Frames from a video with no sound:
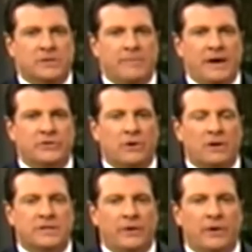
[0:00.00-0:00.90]
is a major
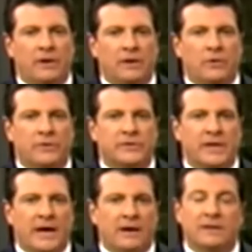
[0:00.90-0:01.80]
arterial in North
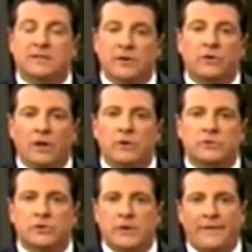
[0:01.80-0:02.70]
Seattle. It's still
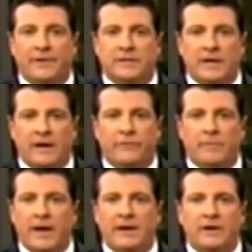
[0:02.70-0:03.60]
closed to traffic tonight
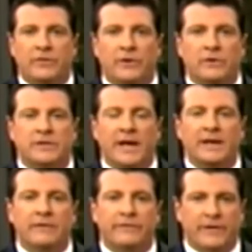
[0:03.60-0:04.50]
from 83rd to
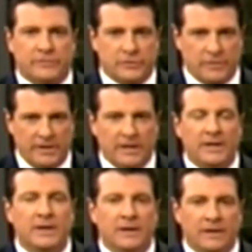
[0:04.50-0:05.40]
85th Street.
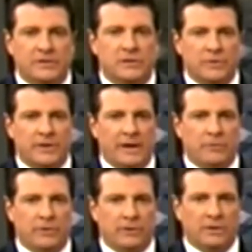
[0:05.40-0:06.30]
This is what the
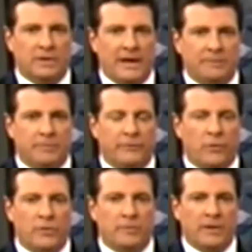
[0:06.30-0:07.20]
neighborhood looked like
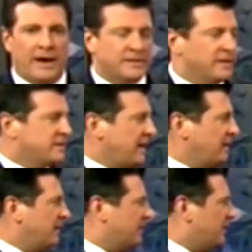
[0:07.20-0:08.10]
before the blast. And then take a
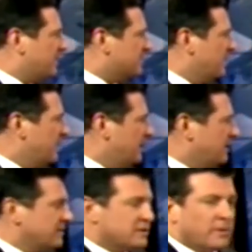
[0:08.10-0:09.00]
look at this.
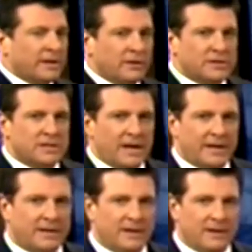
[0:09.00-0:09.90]
This is what it looks
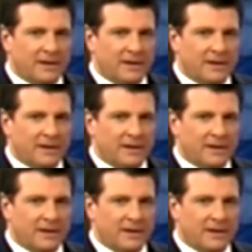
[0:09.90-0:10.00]
like